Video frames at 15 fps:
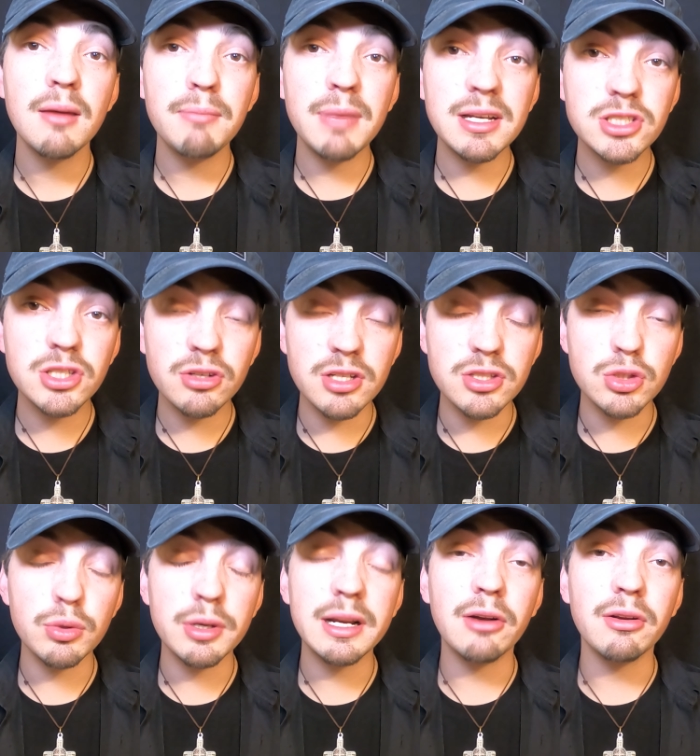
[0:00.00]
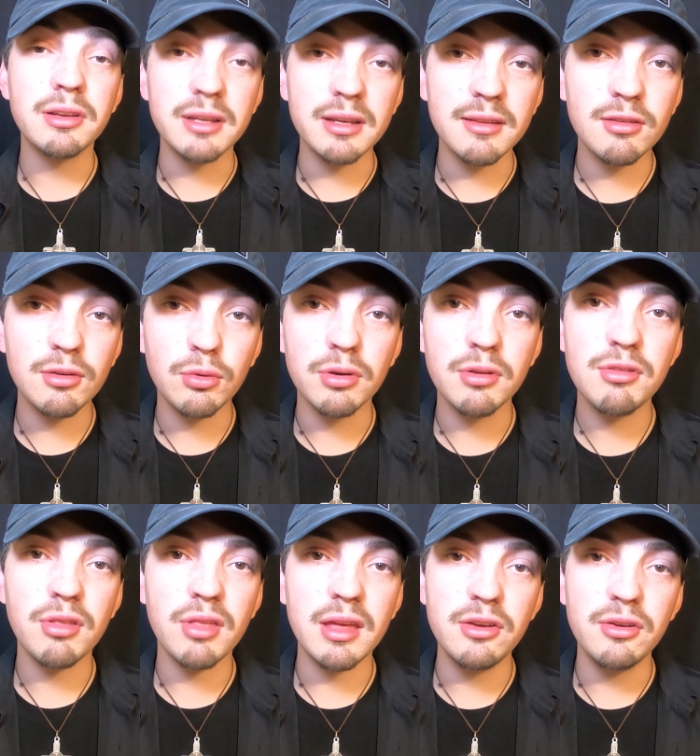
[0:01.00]
Make sure to join our Discord
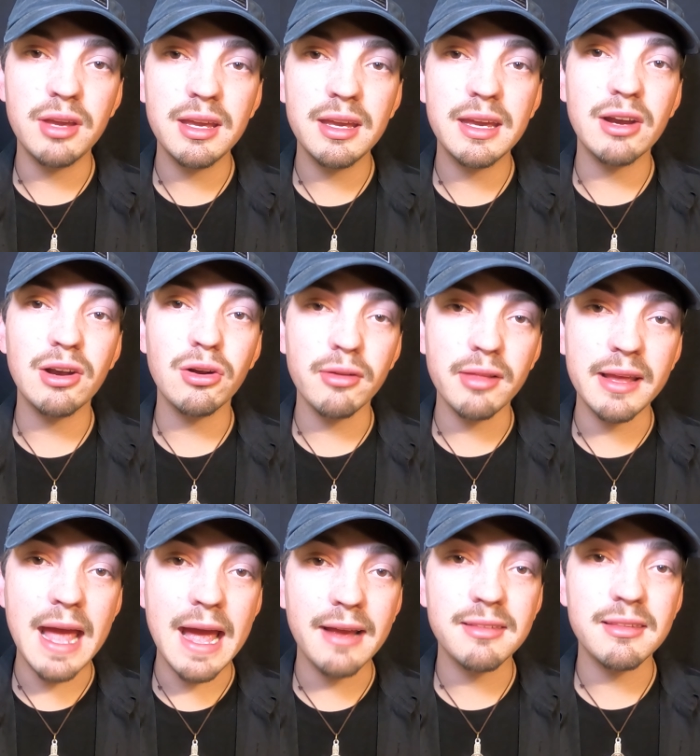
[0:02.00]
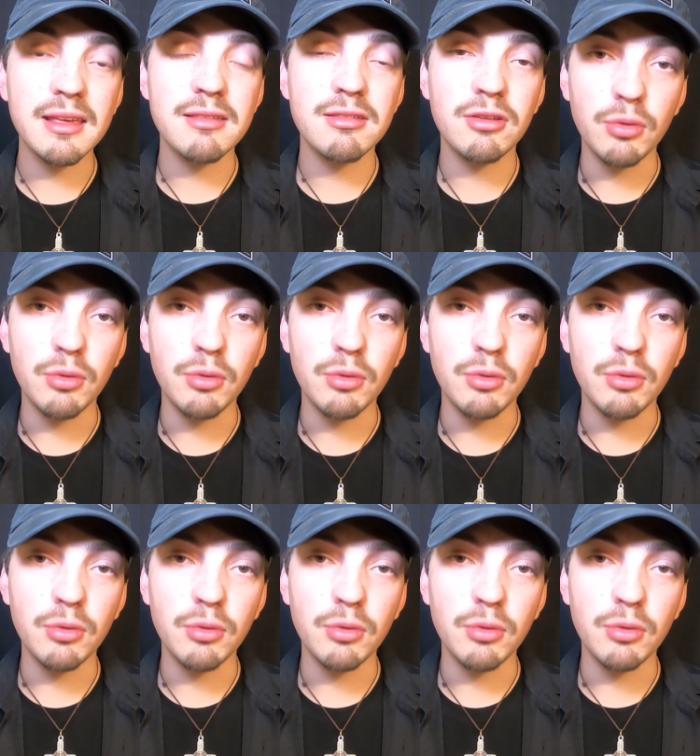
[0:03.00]
so that you can get early access